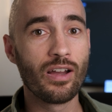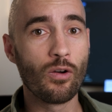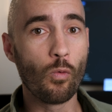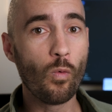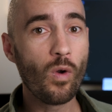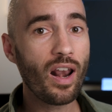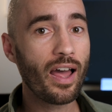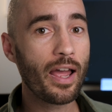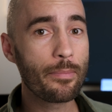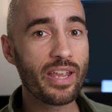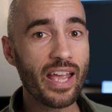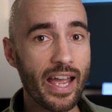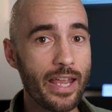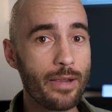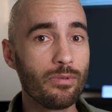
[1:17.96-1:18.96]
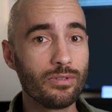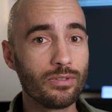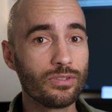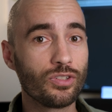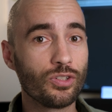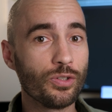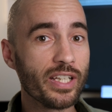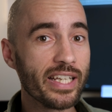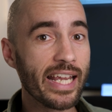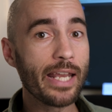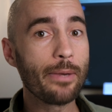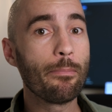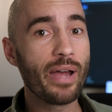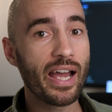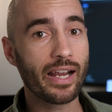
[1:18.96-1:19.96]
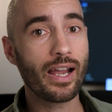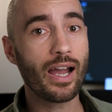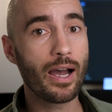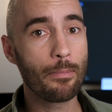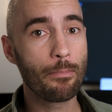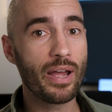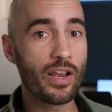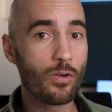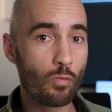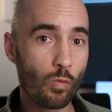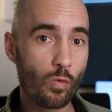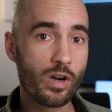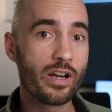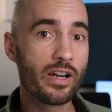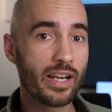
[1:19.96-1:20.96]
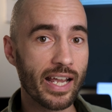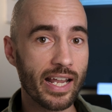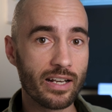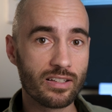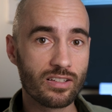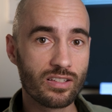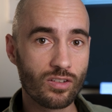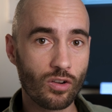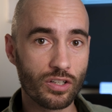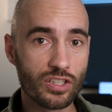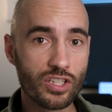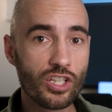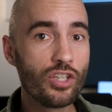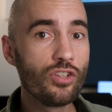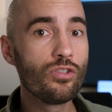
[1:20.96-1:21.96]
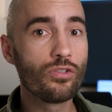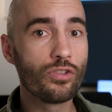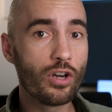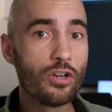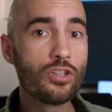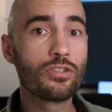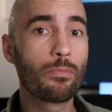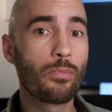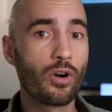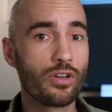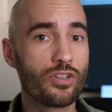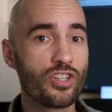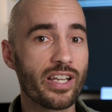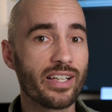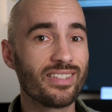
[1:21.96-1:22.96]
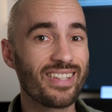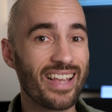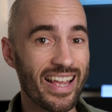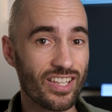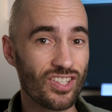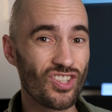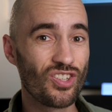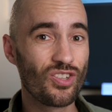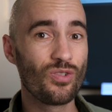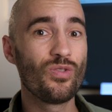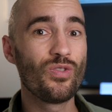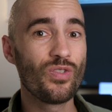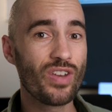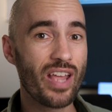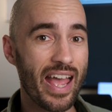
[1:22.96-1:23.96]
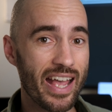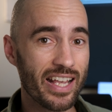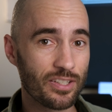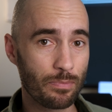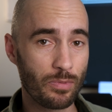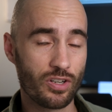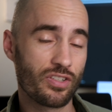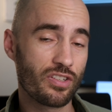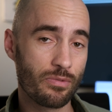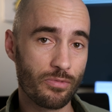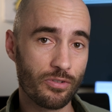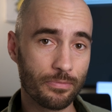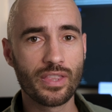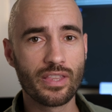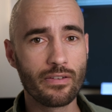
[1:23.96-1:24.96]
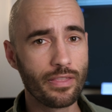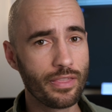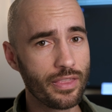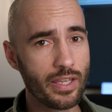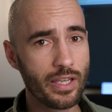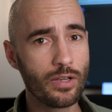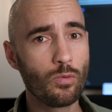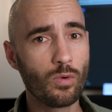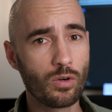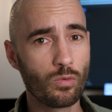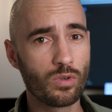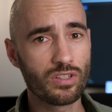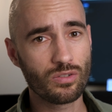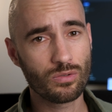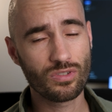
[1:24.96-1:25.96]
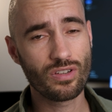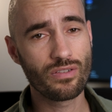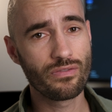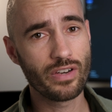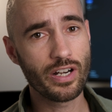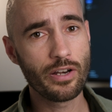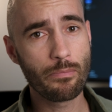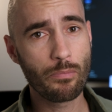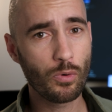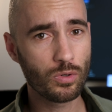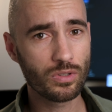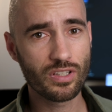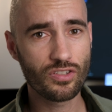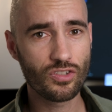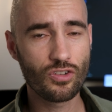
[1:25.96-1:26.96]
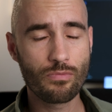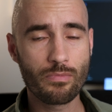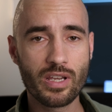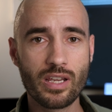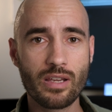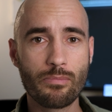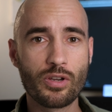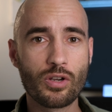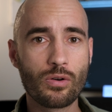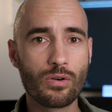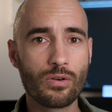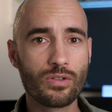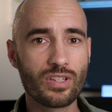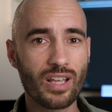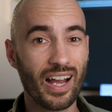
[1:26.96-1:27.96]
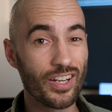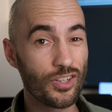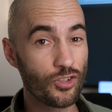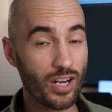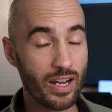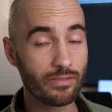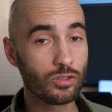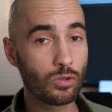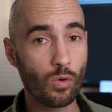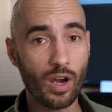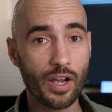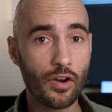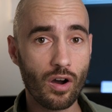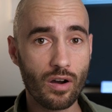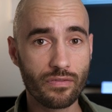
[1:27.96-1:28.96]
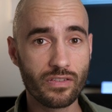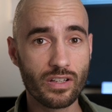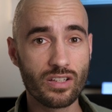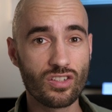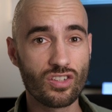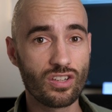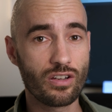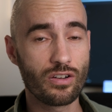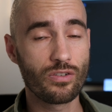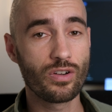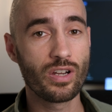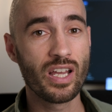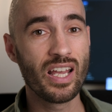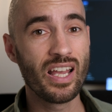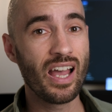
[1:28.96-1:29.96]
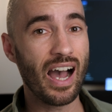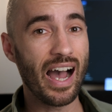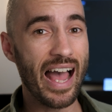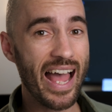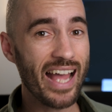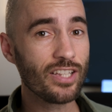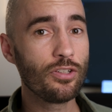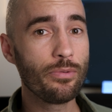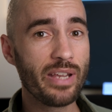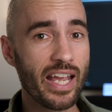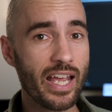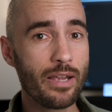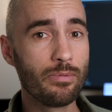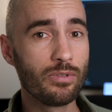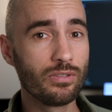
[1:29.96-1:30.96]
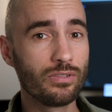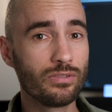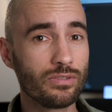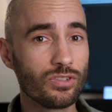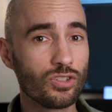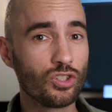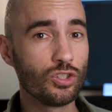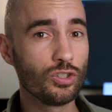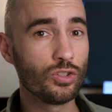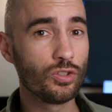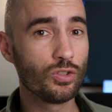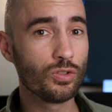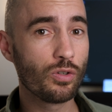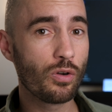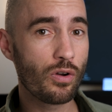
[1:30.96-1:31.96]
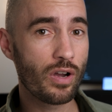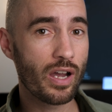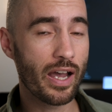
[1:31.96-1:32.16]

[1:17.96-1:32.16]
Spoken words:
will I be able to get back up and work and continue those projects as soon as possible? The third one was also very important to me because I travel quite often, so I had to be able to